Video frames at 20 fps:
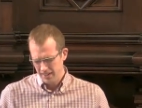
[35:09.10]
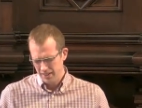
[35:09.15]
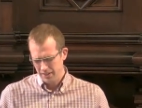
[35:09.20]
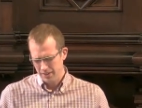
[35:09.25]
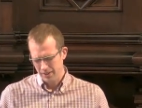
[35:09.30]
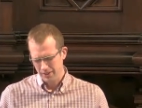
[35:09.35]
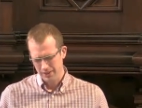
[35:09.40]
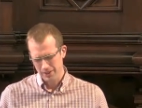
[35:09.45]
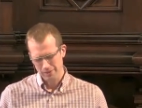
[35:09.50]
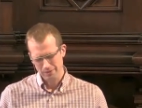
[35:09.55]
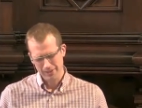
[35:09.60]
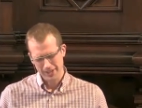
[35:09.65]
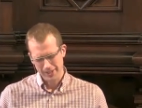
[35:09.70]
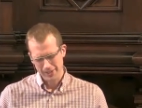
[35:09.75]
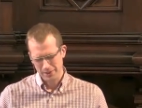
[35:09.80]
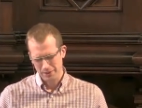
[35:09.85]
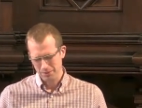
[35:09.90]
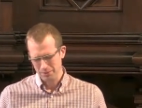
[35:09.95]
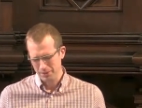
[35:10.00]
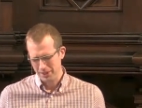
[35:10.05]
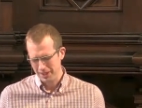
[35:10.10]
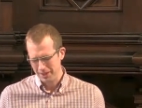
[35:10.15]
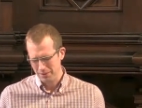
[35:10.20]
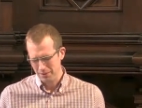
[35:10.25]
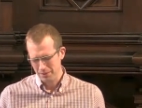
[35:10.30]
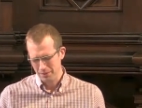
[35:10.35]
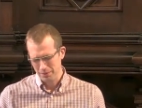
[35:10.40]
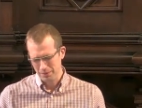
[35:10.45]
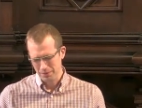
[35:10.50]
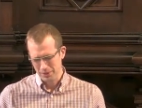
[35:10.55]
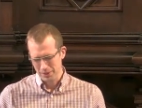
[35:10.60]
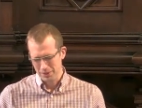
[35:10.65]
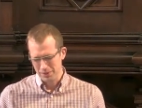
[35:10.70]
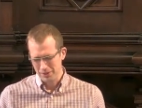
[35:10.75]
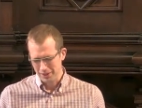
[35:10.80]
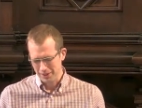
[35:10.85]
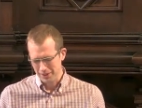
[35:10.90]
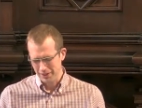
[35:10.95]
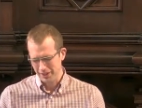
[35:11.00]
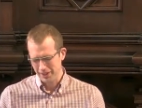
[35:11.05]
God our Father, we want to
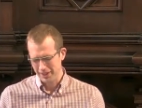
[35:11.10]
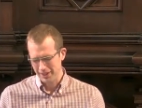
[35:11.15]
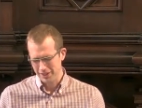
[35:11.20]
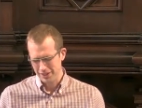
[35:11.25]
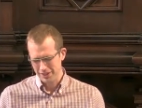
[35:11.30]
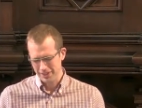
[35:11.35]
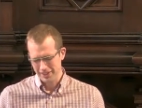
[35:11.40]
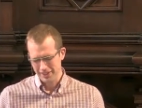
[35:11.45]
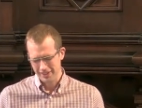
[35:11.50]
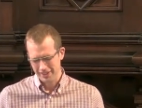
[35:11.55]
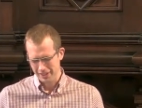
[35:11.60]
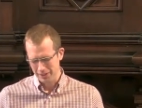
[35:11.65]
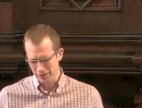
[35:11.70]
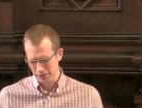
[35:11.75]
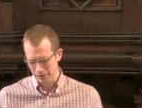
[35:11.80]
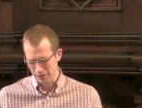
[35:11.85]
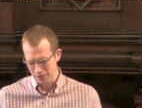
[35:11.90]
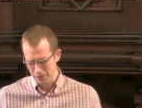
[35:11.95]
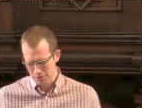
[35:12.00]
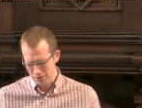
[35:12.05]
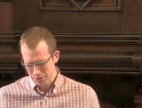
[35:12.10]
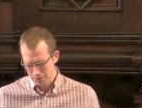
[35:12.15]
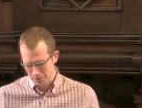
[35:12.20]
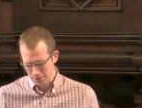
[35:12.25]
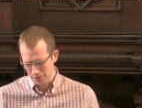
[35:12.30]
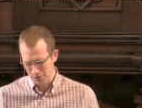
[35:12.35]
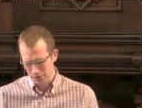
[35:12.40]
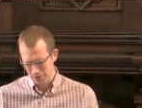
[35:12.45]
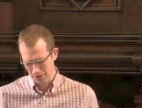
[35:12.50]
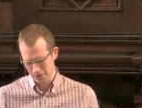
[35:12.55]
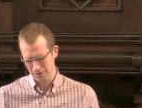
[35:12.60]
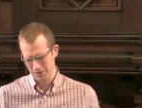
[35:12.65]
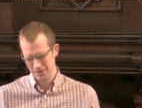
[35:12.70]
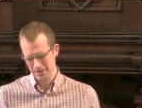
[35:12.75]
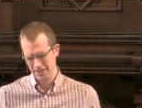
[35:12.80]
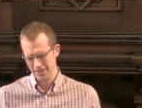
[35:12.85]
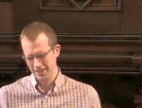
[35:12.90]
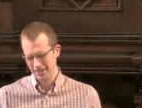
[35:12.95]
acknowledge that you are so good